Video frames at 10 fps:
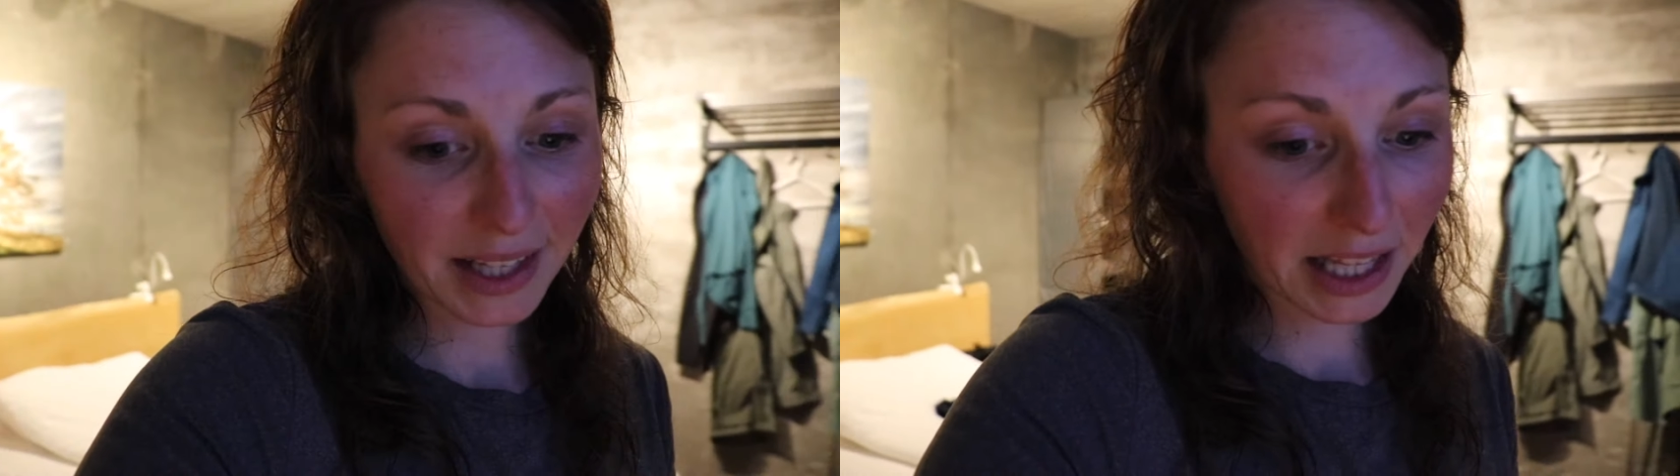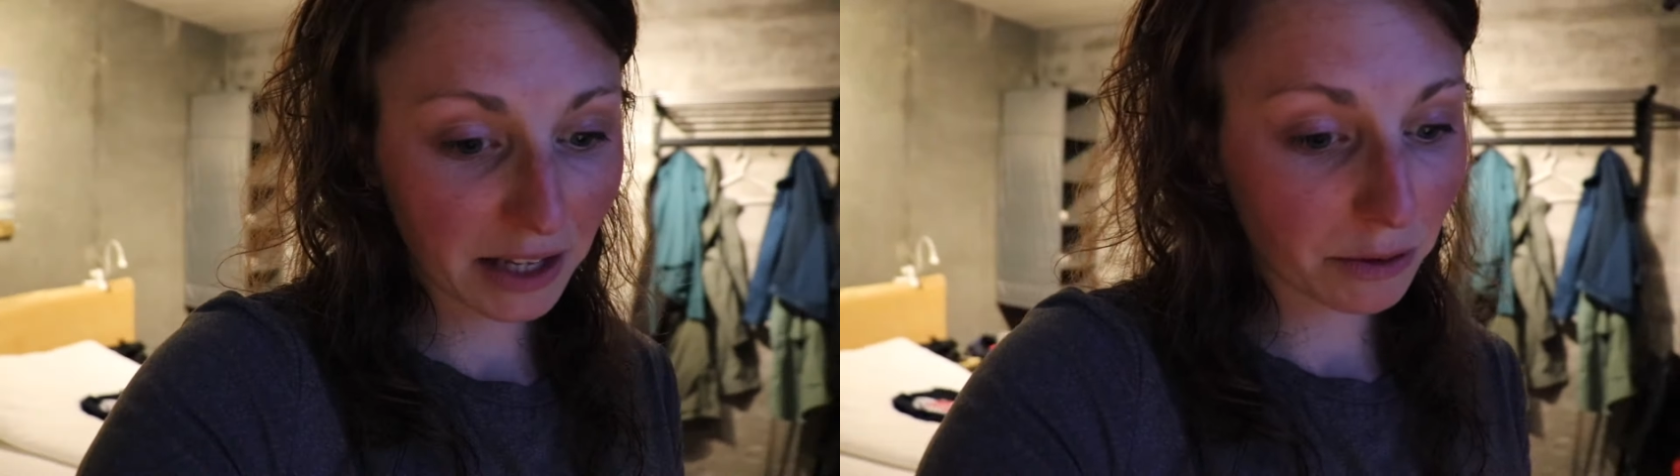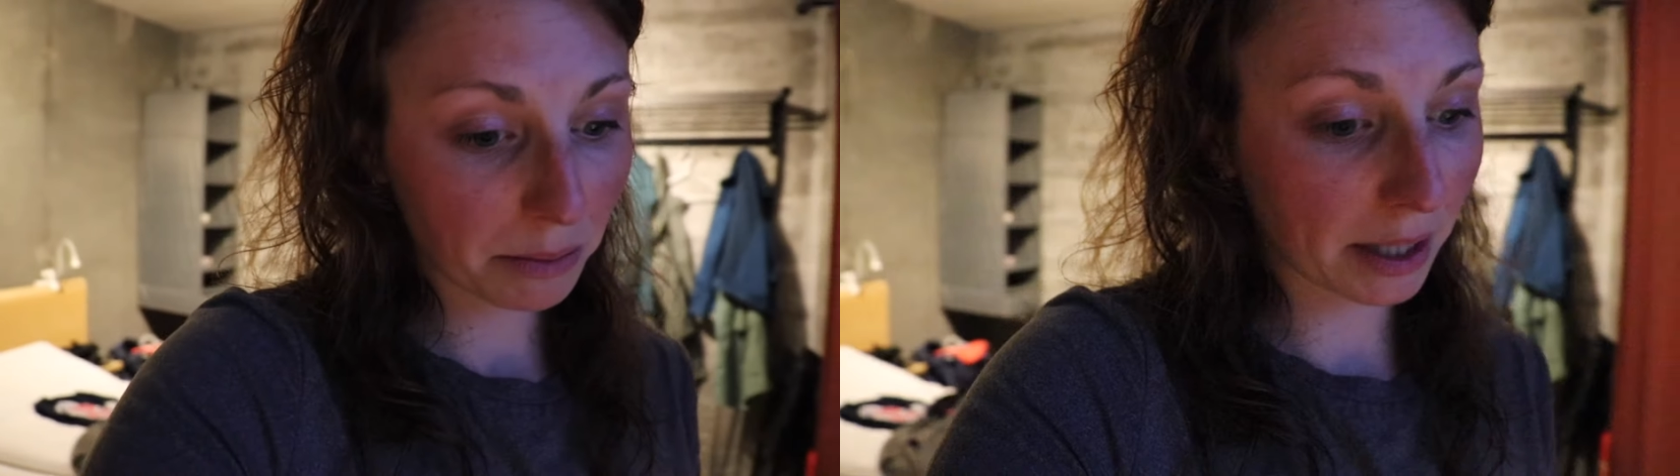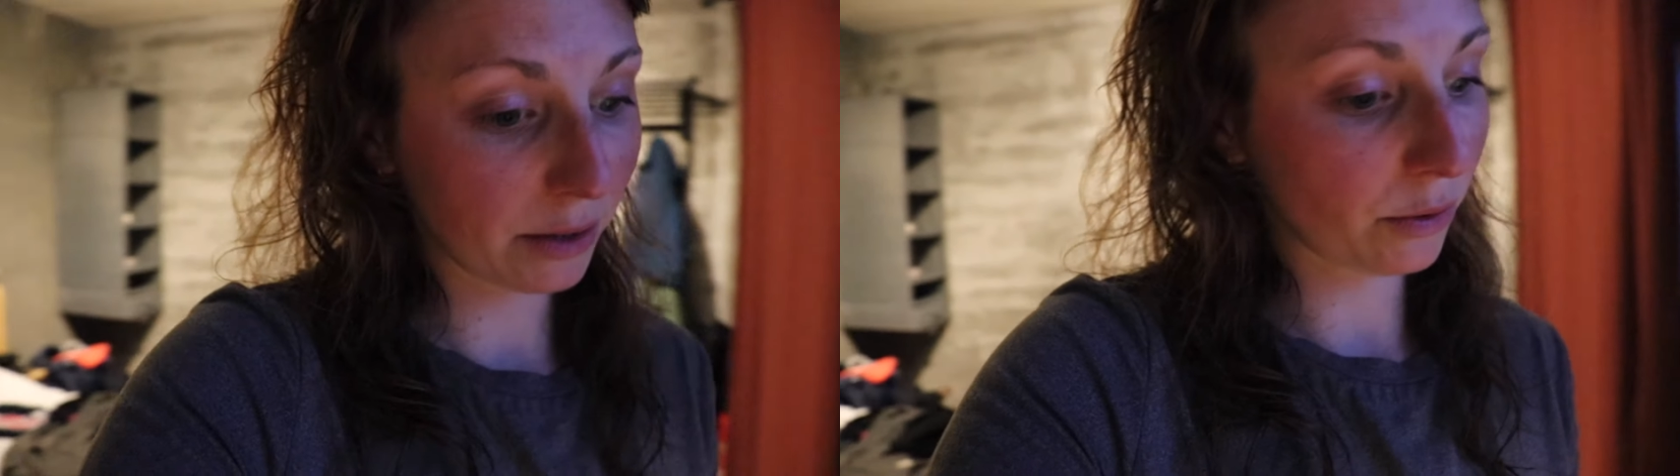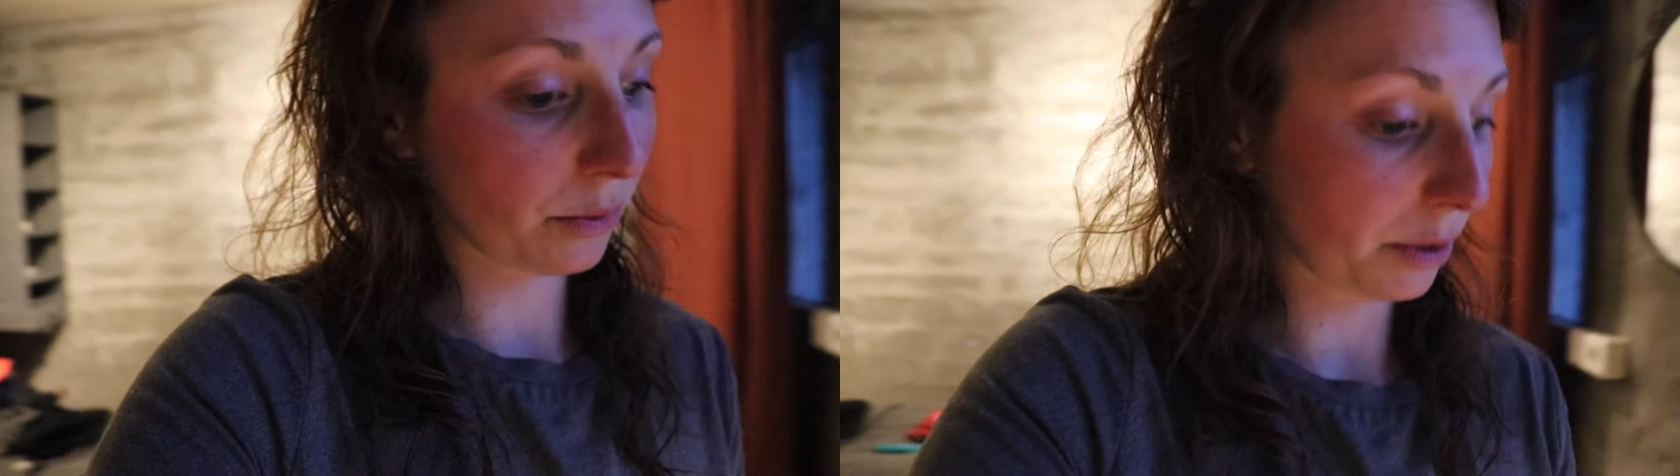They even made
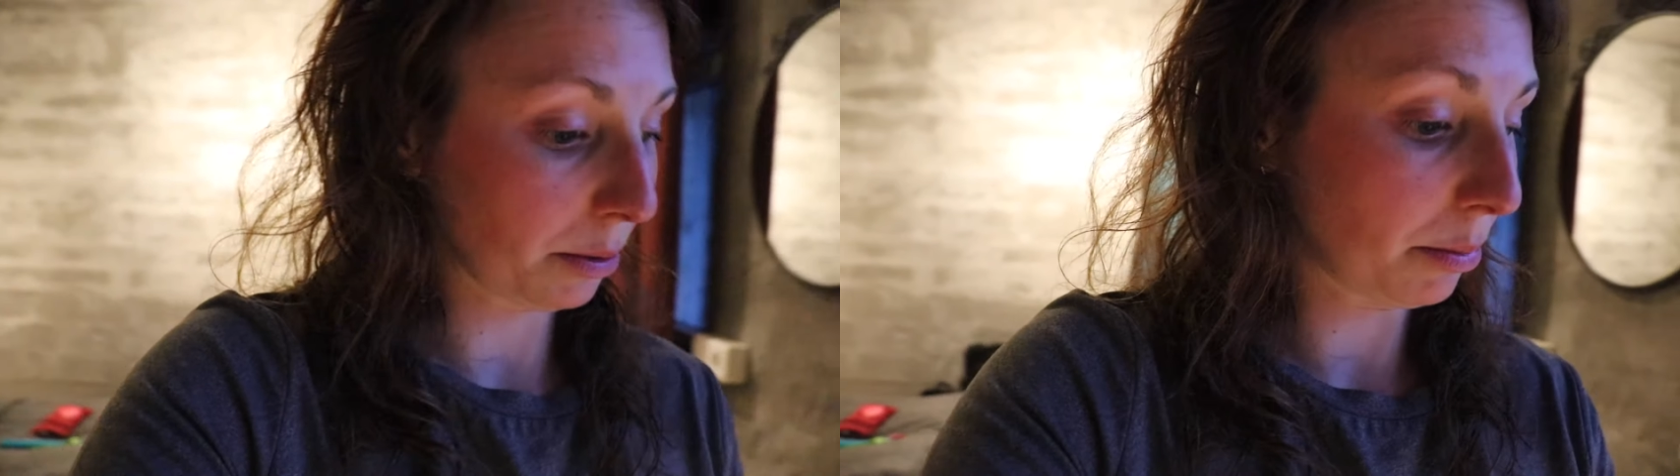their own little